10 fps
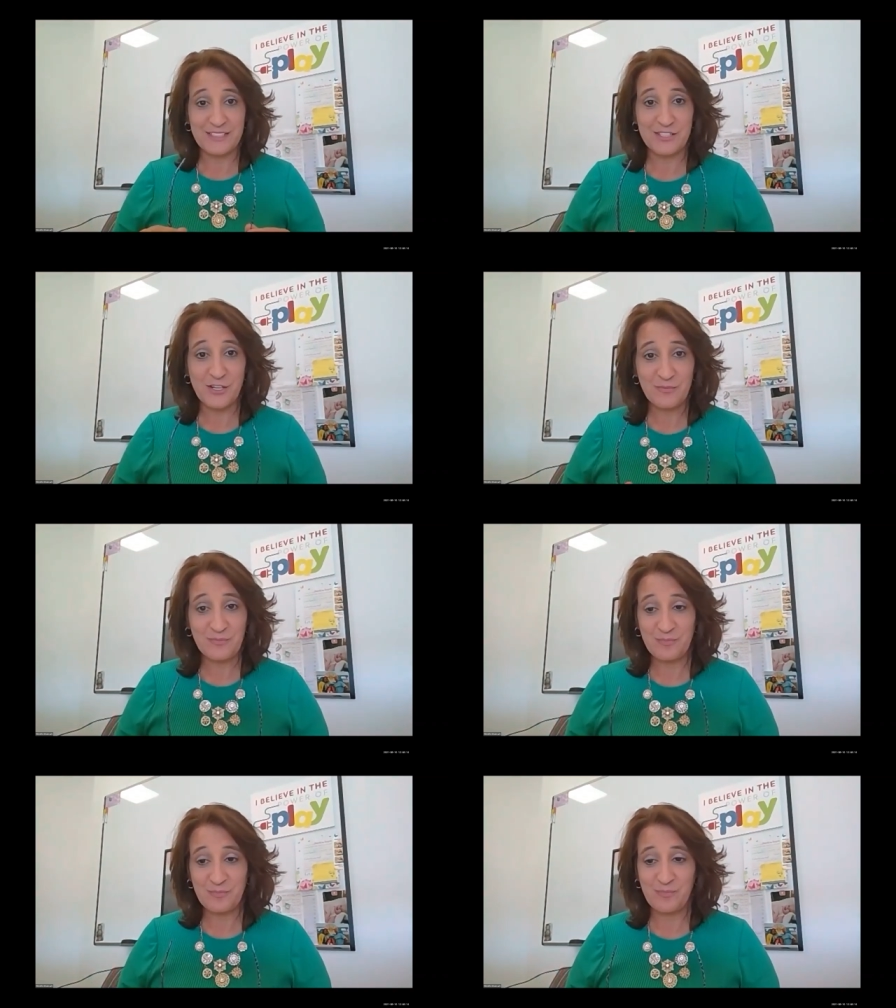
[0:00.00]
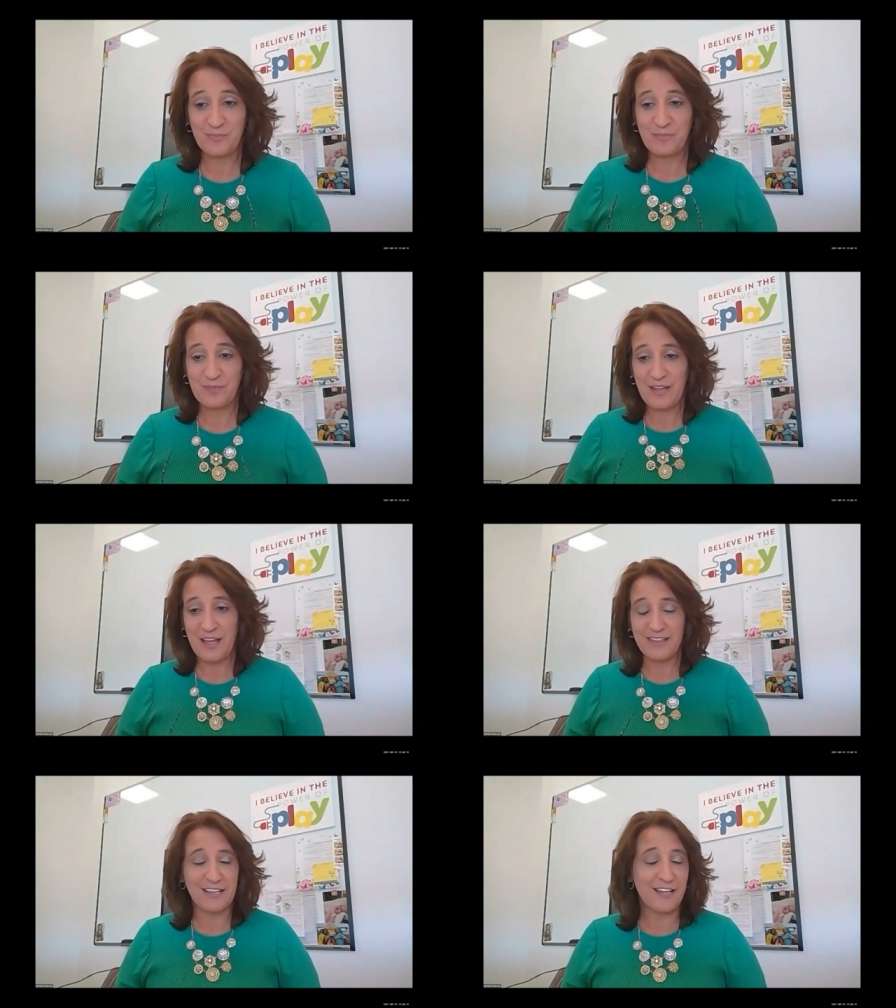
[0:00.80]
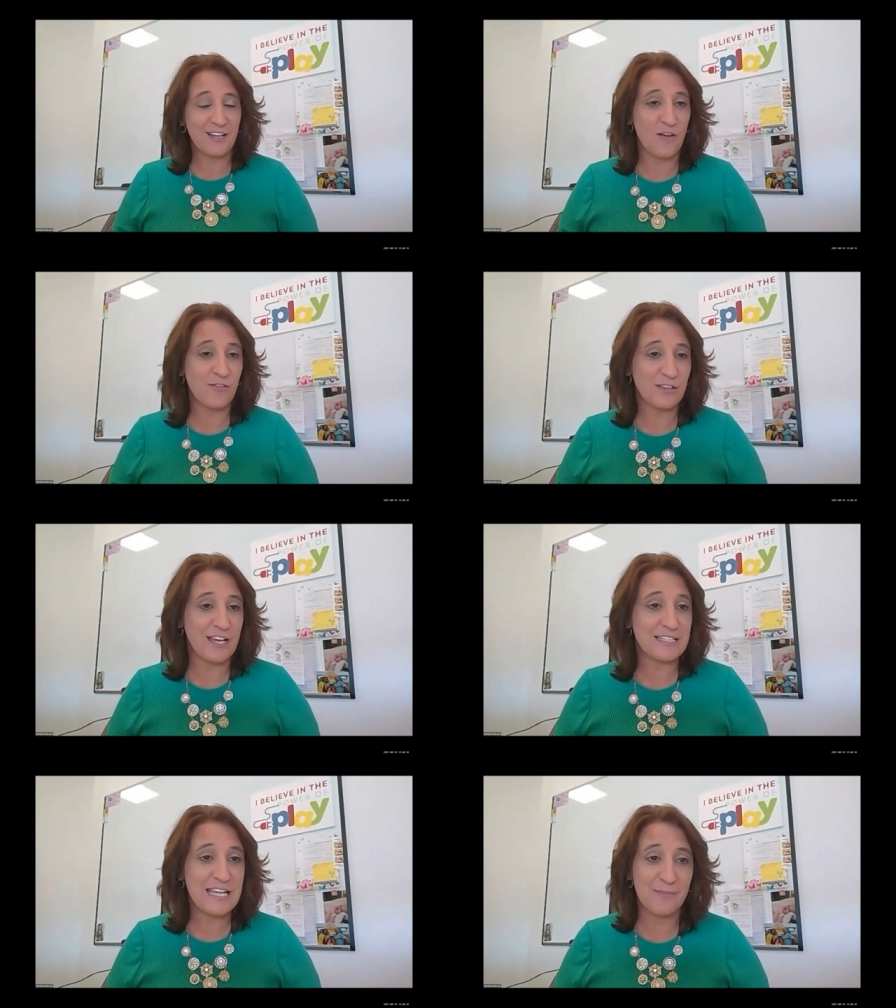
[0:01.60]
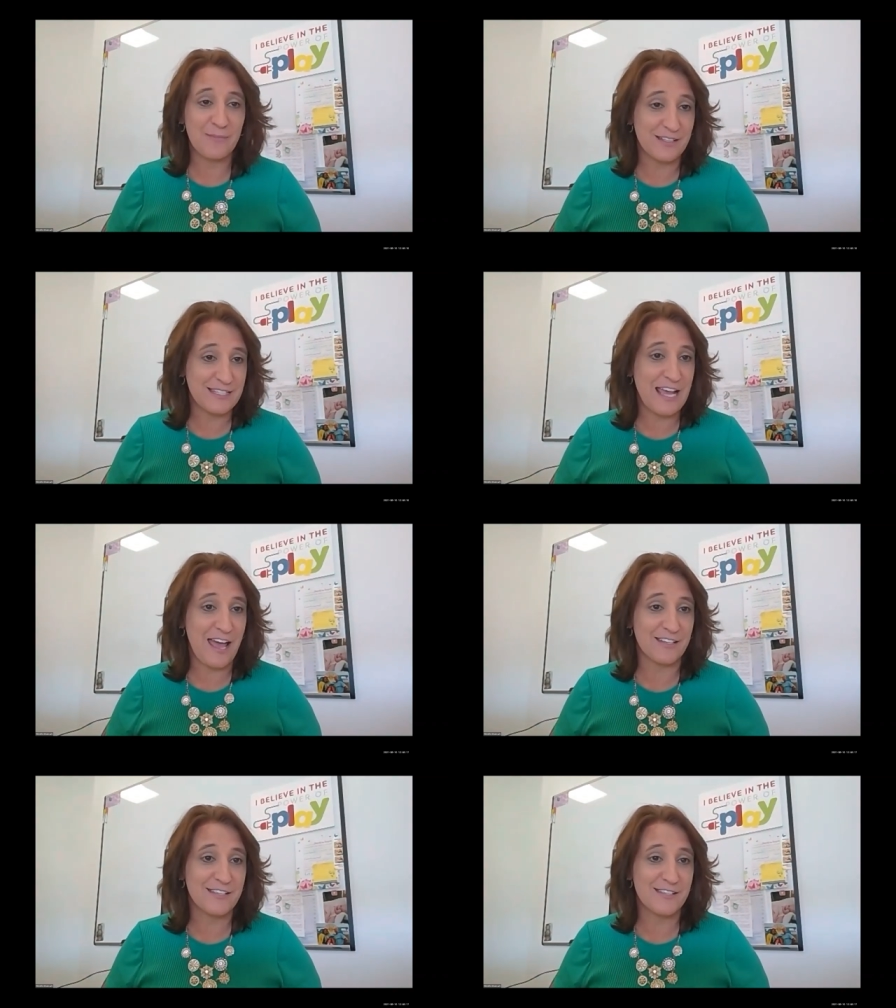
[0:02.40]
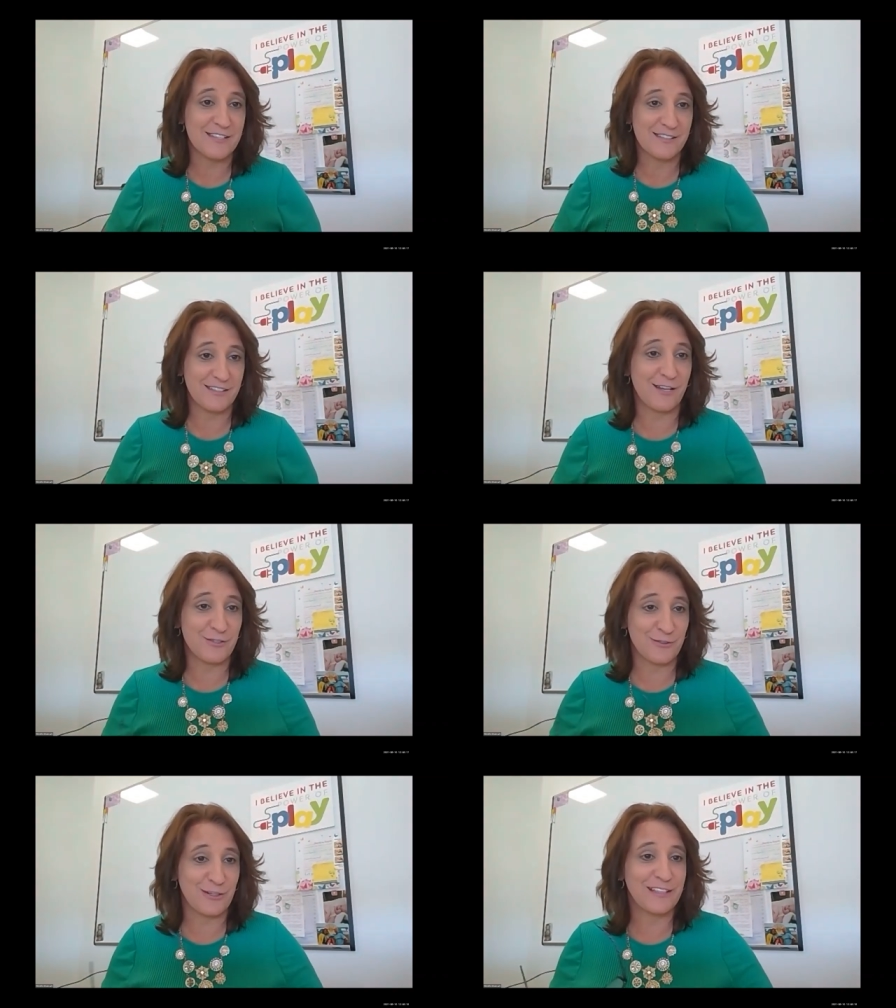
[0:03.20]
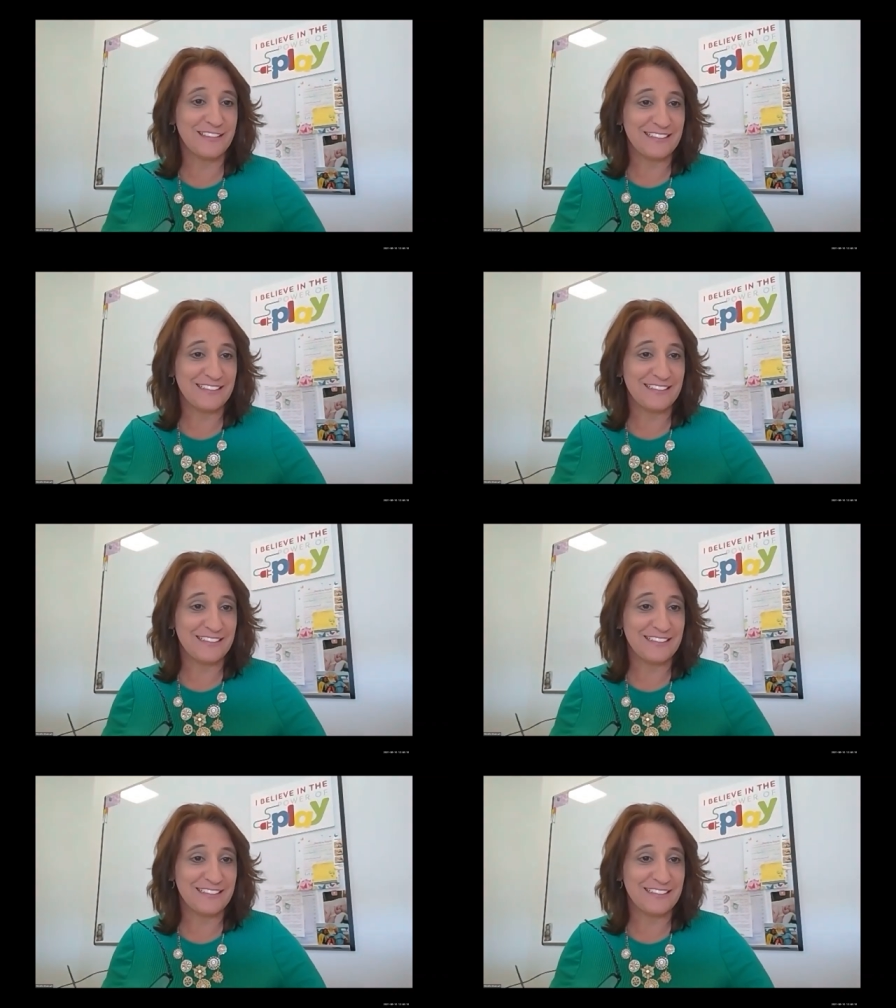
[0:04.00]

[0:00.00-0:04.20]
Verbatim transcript: DJ? I think I covered that in 10 minutes, Dennis. Did I do good?